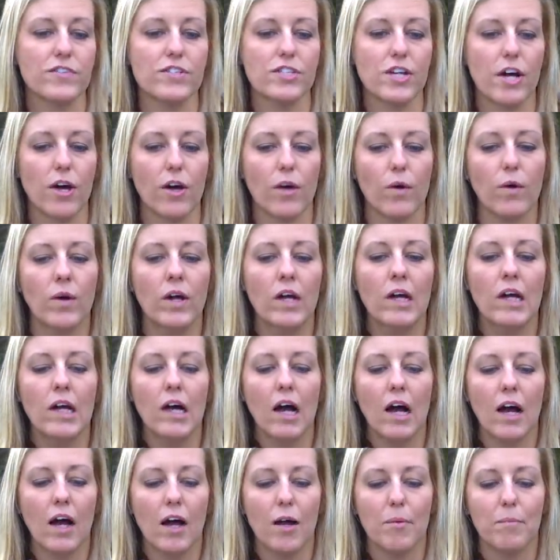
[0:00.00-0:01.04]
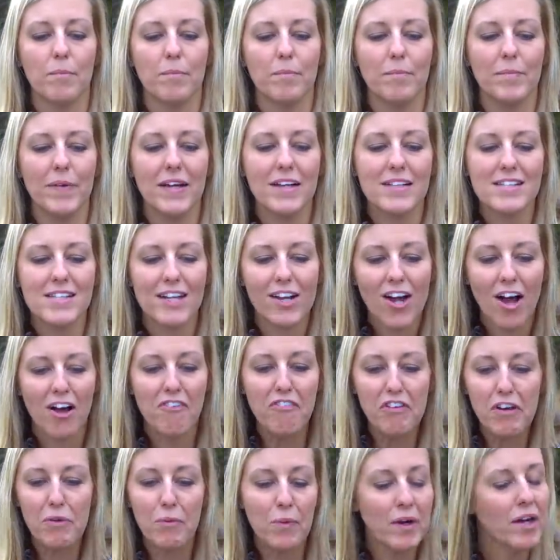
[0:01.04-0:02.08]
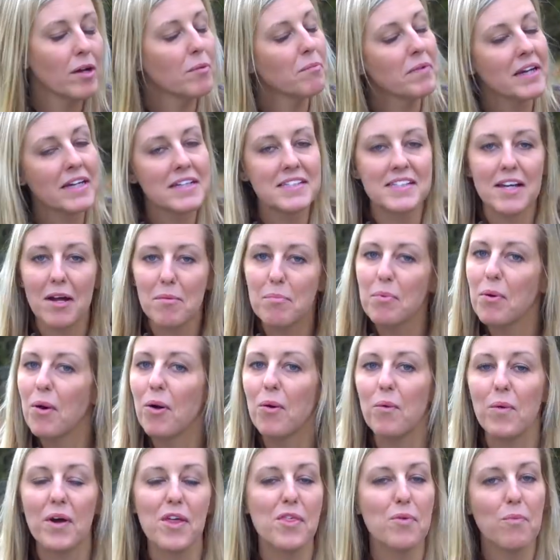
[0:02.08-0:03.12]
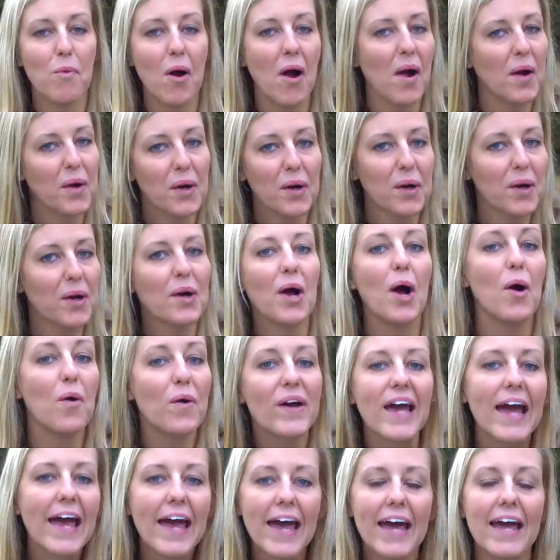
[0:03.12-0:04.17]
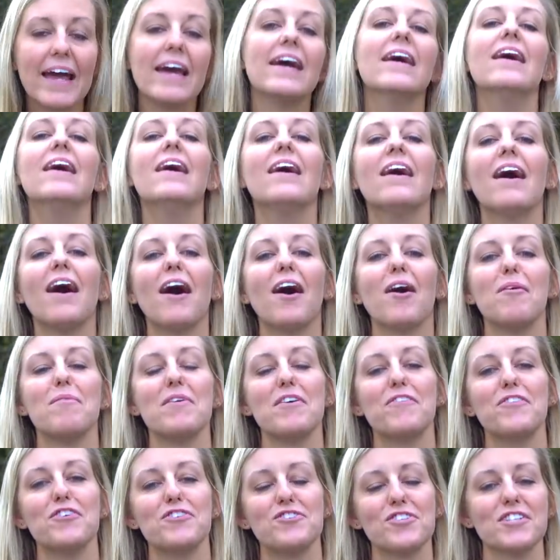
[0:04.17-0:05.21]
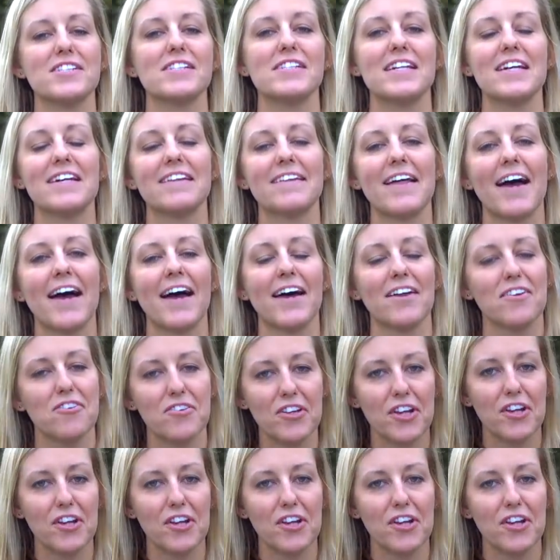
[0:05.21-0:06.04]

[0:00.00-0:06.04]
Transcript: So, um, instant coffee will mix up with water okay um, if you just need that,